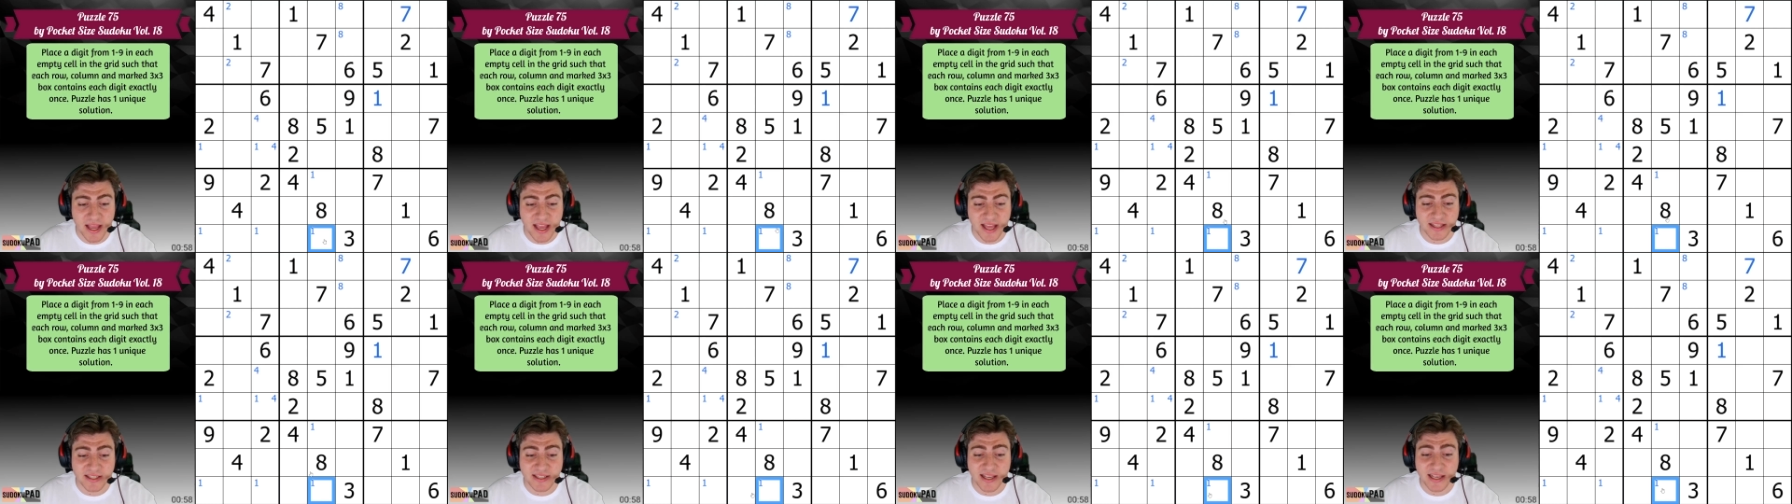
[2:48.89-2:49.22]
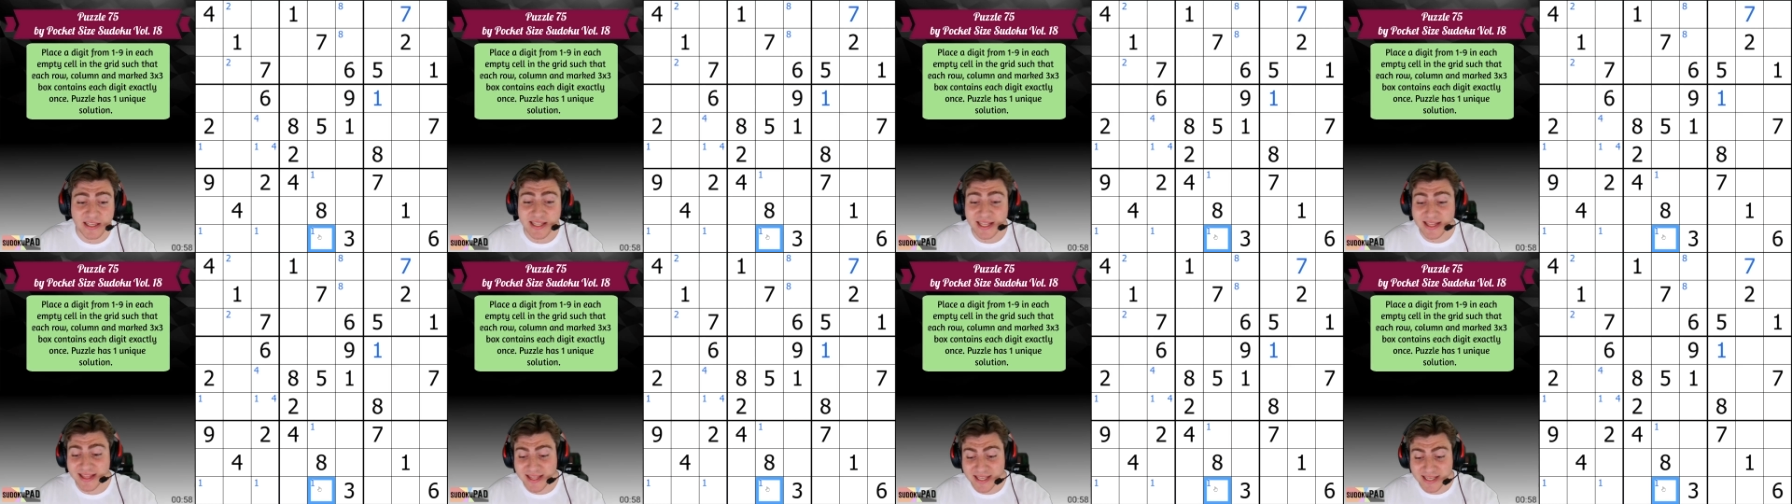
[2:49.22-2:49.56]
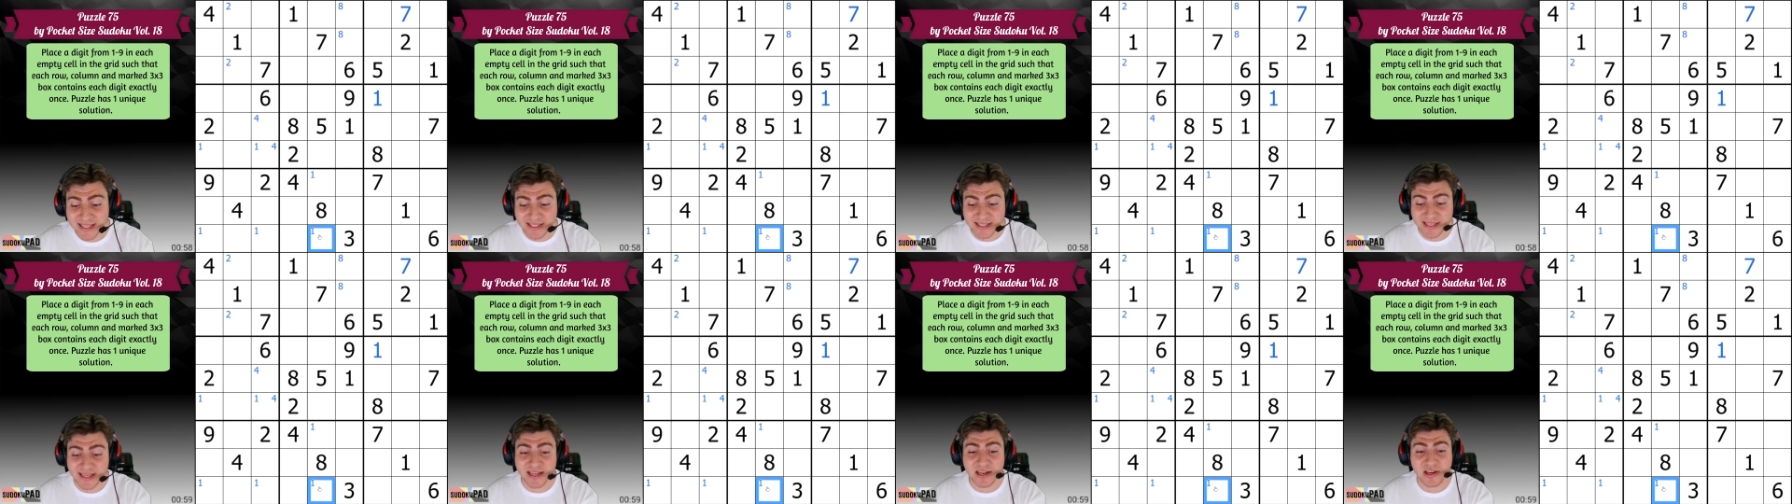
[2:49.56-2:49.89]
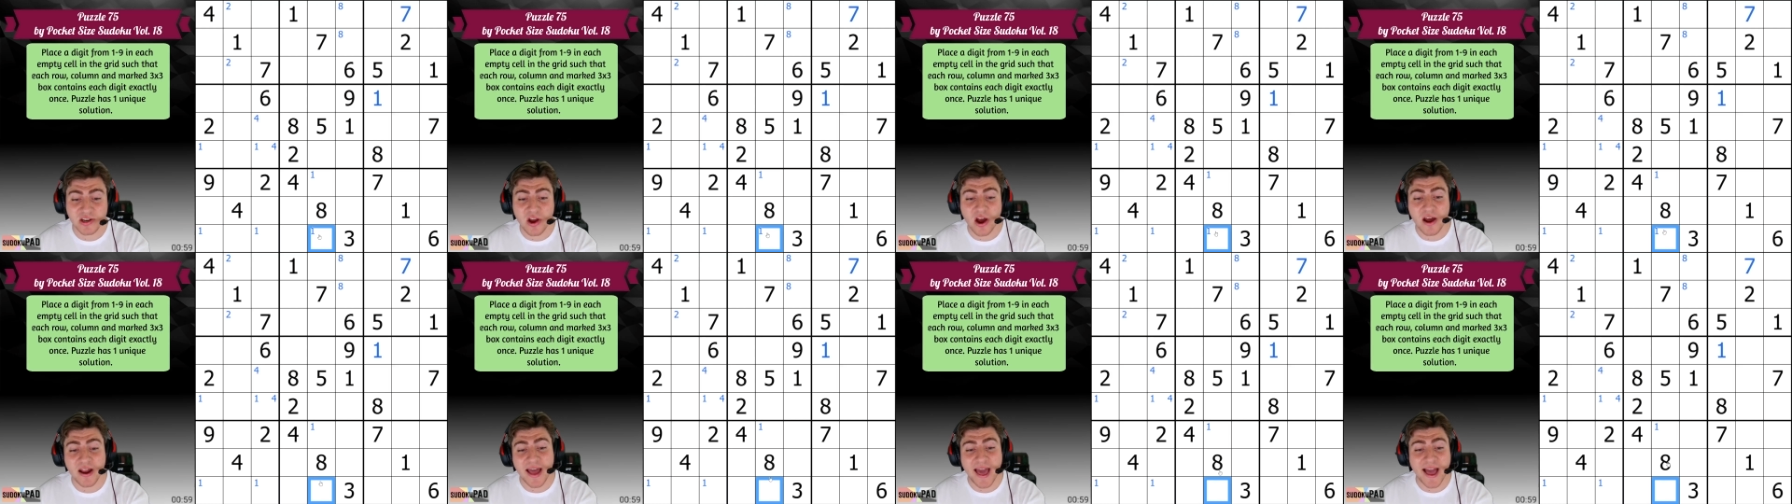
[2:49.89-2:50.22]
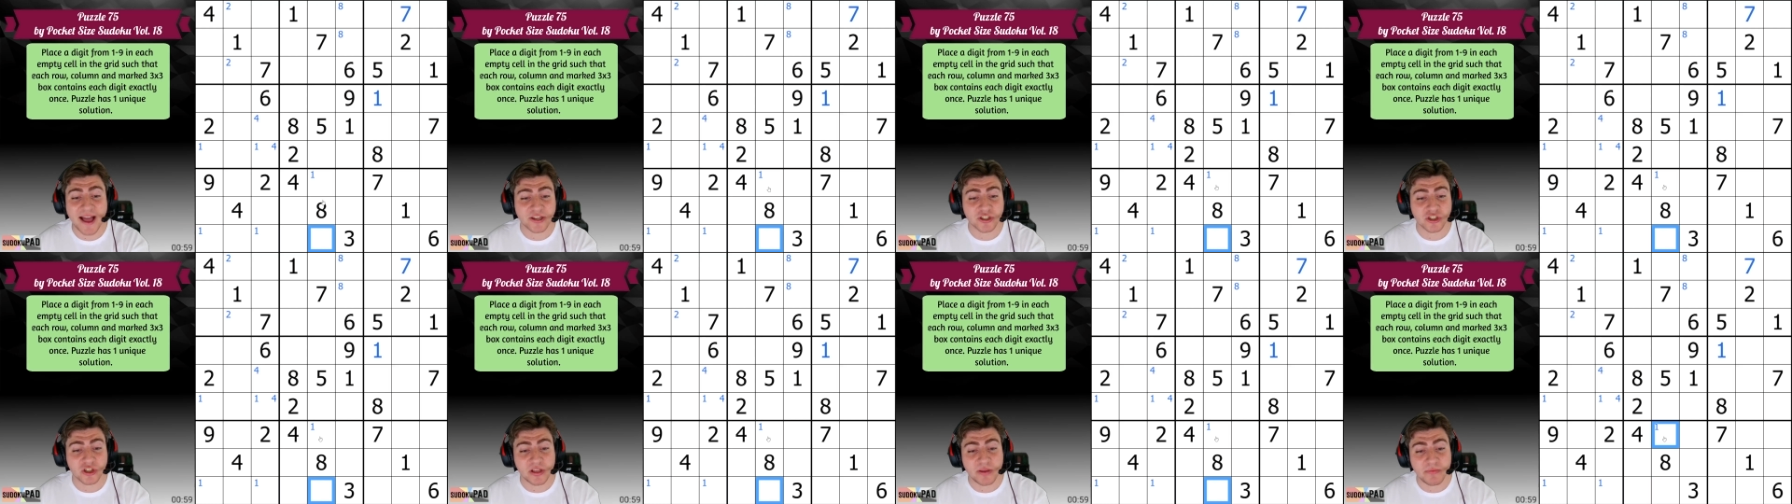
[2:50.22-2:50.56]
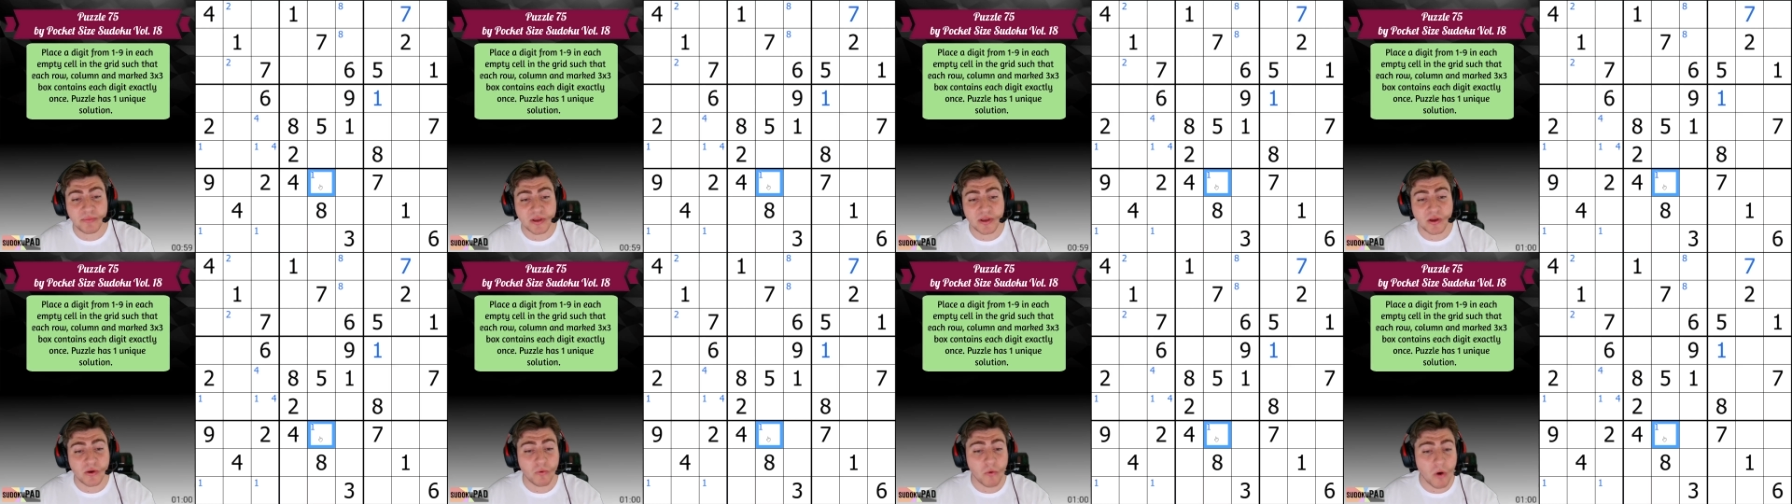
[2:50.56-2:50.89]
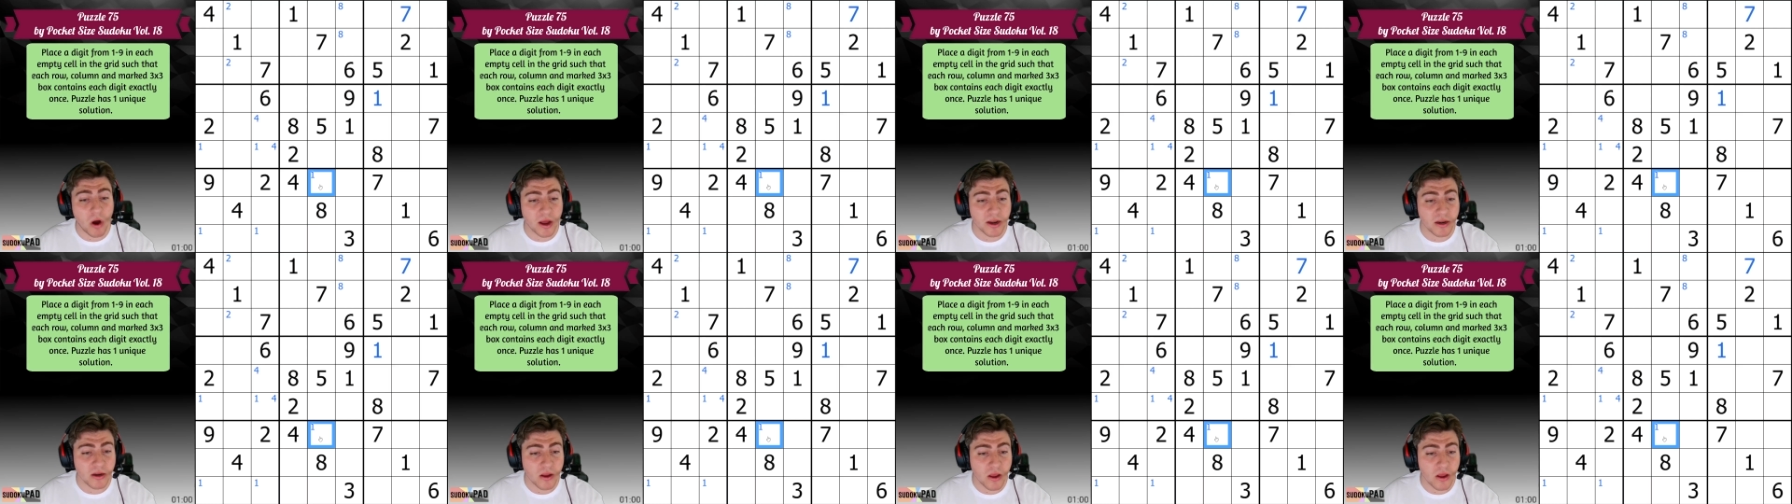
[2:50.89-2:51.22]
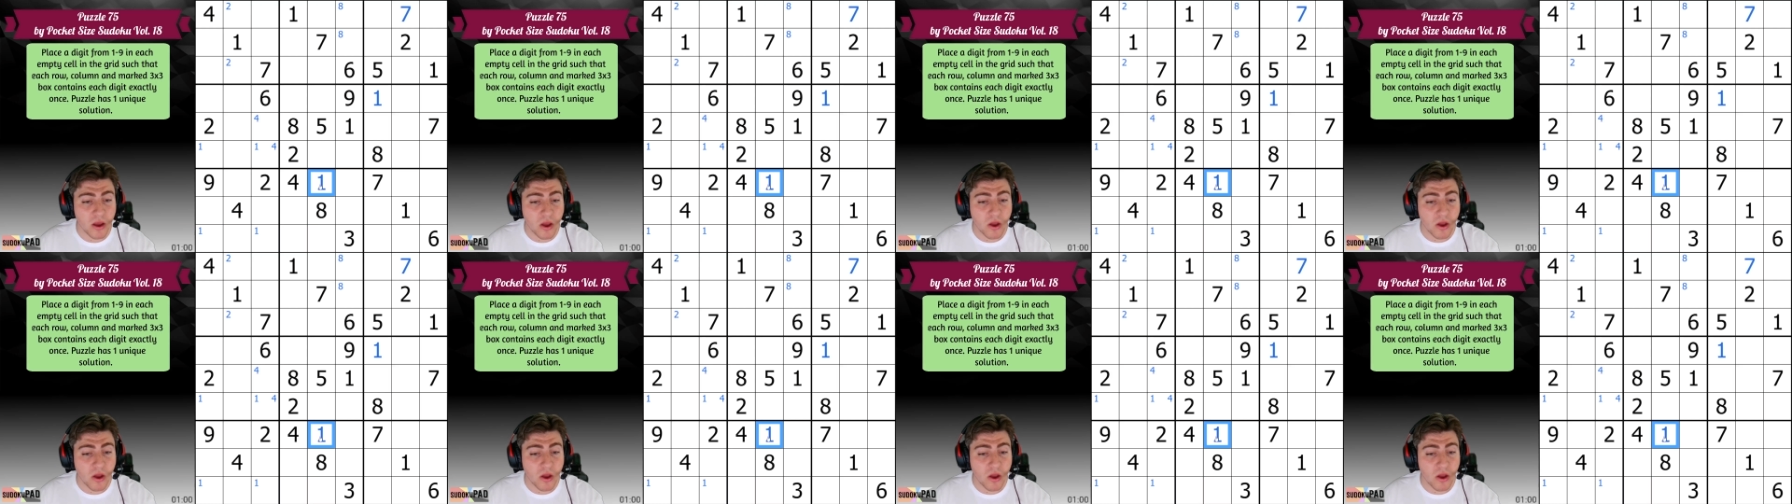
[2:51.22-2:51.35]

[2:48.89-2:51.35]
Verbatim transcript: it says that this cannot actually be a 1,